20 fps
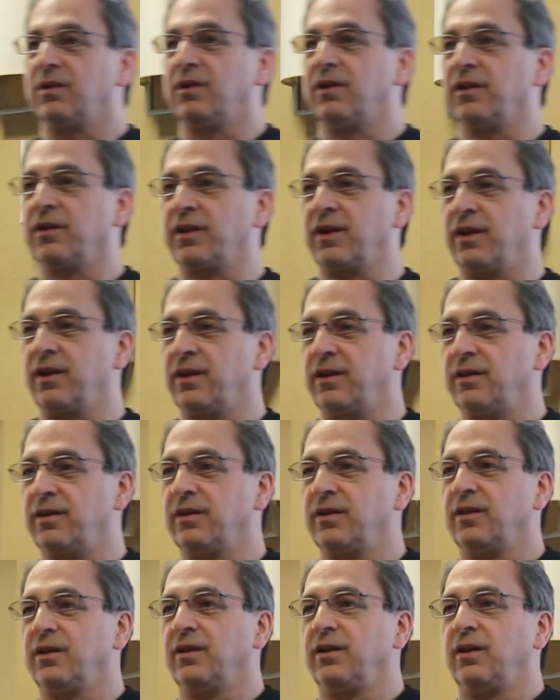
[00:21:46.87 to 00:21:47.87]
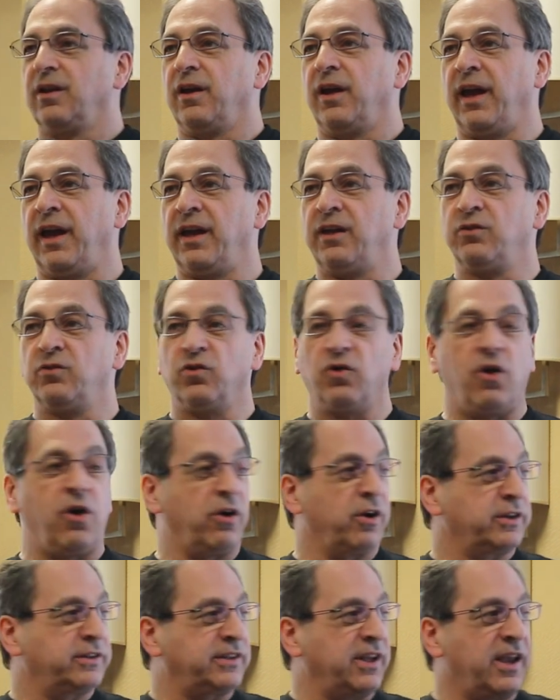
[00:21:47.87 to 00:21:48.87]
Okay?
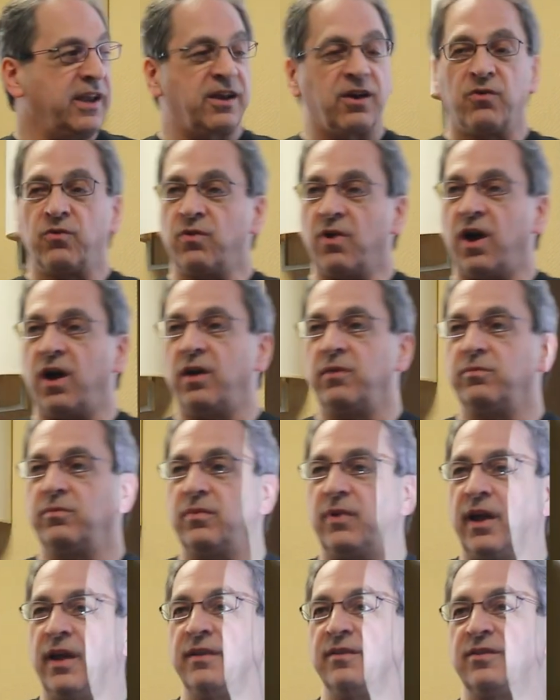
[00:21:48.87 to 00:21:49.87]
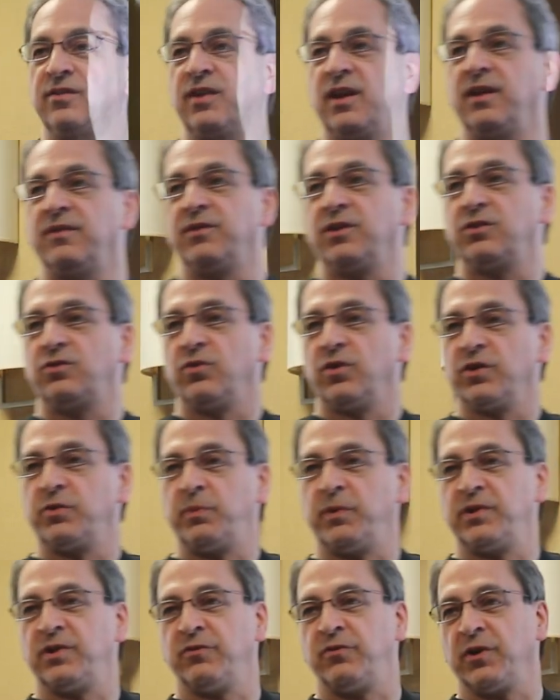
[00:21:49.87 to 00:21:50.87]
Or take a ROM and save it to a
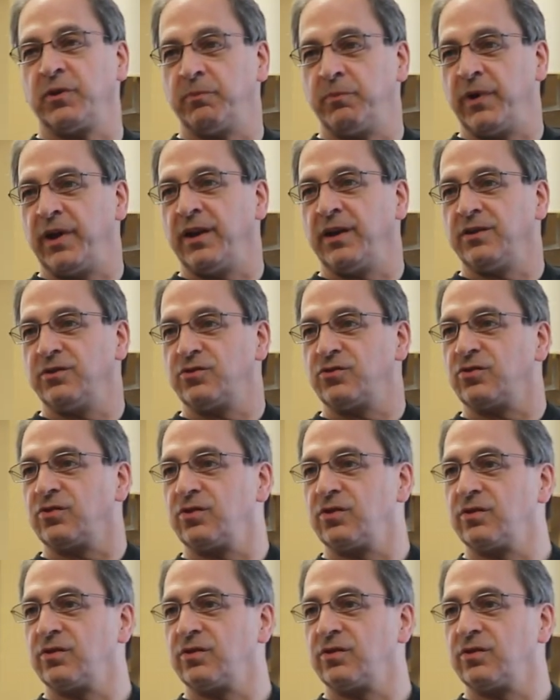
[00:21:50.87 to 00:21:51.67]
specific page.